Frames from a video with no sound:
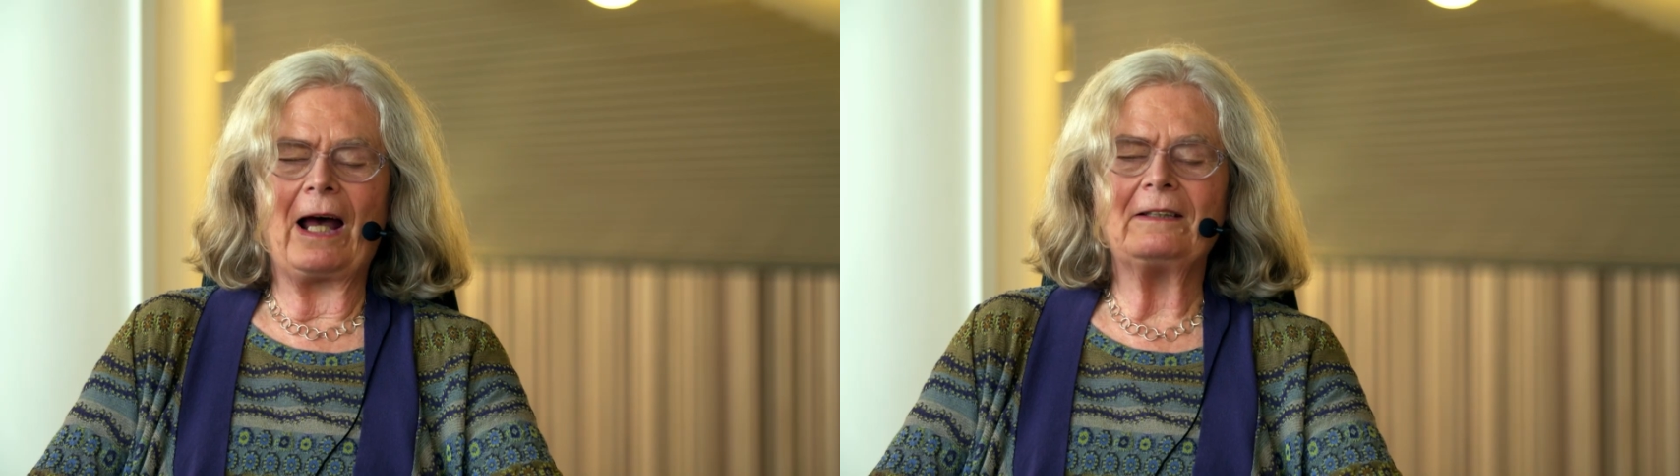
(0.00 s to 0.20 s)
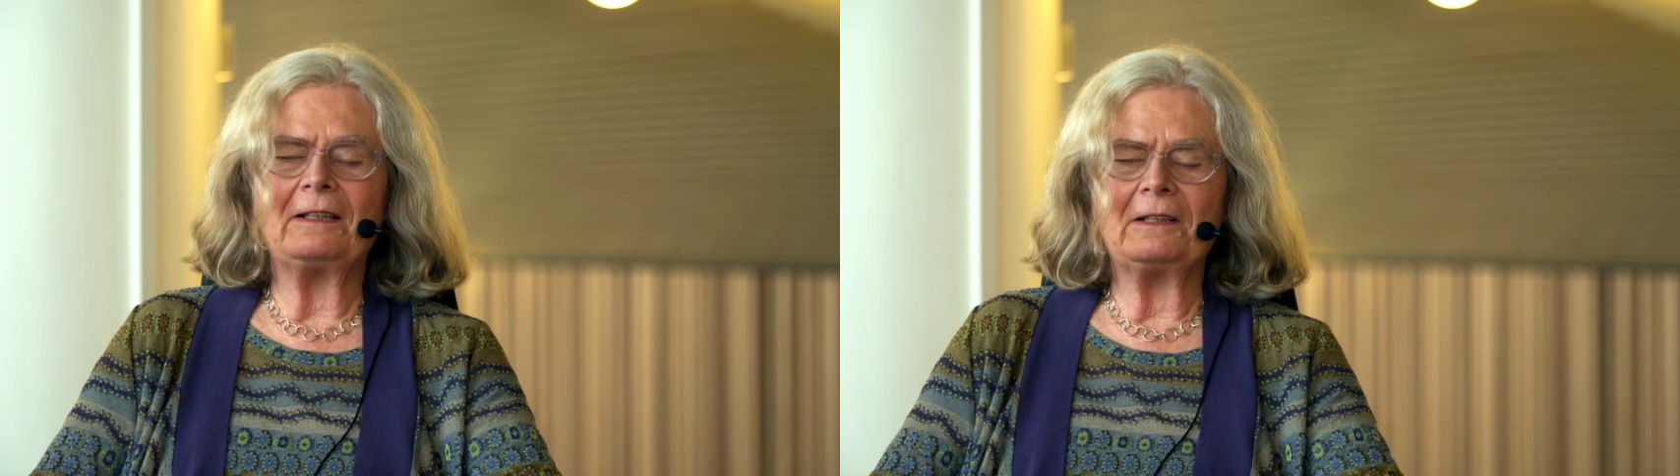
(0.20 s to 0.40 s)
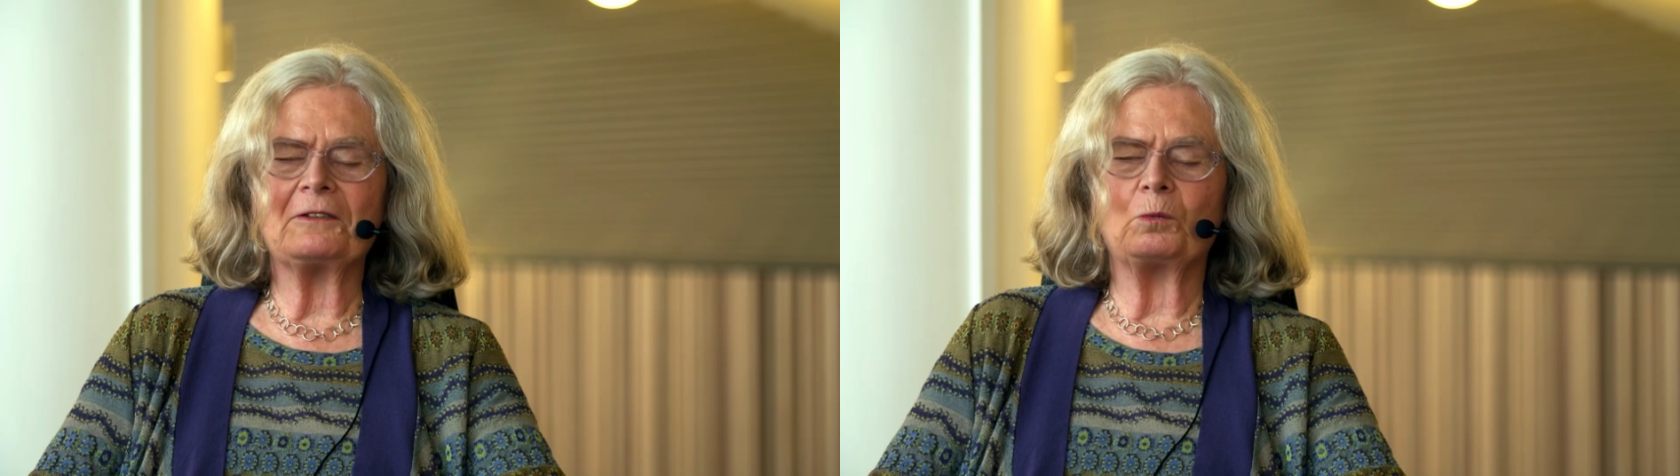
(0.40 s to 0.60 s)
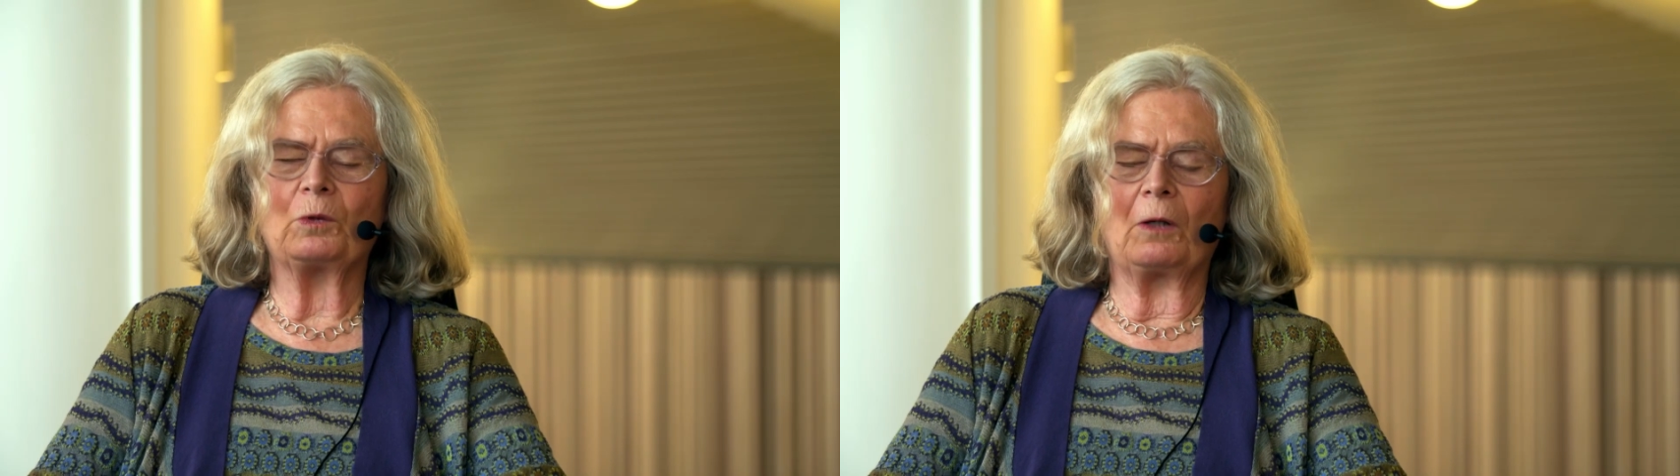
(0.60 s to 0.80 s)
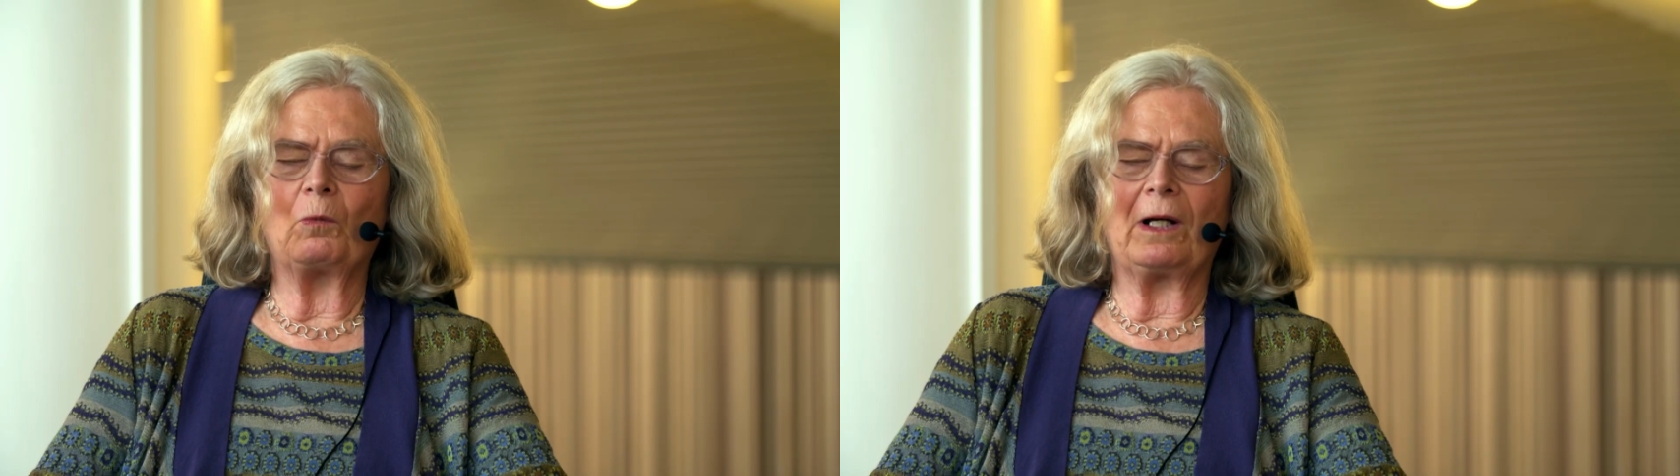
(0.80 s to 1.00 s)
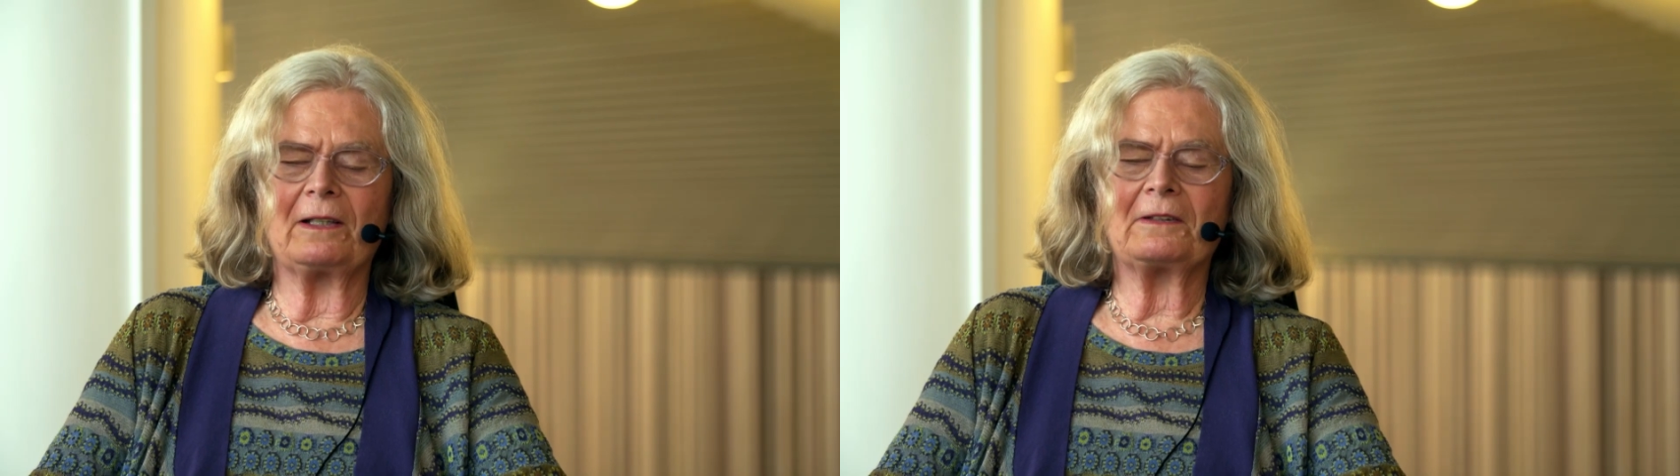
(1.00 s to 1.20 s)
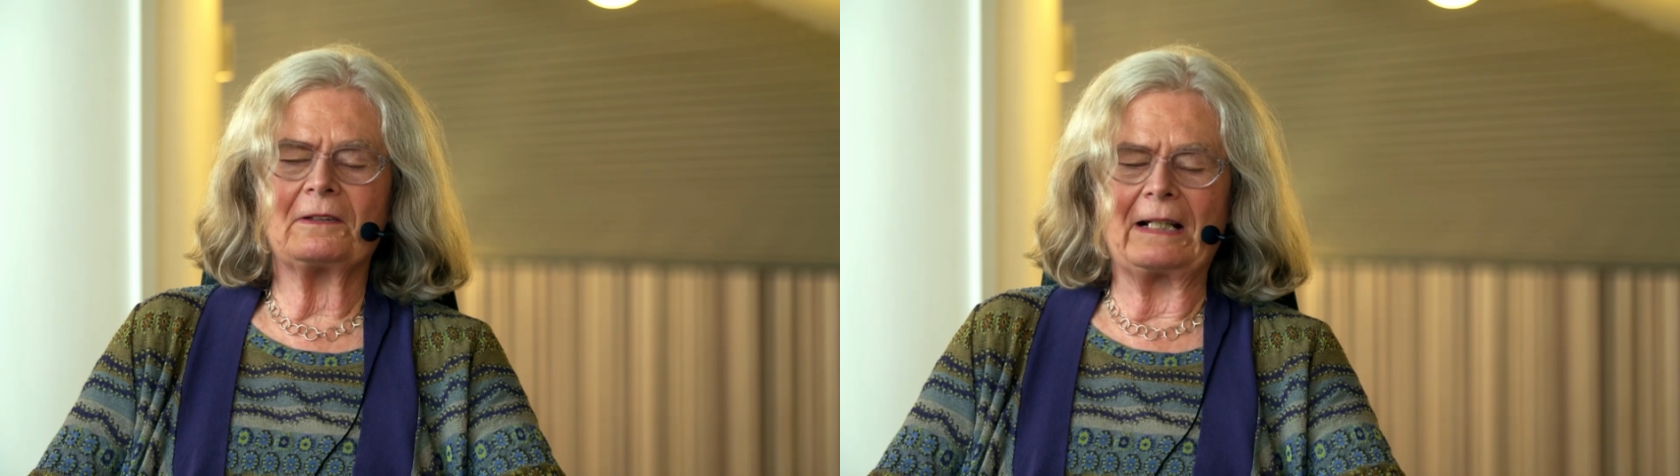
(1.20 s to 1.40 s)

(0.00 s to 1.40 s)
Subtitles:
ideas was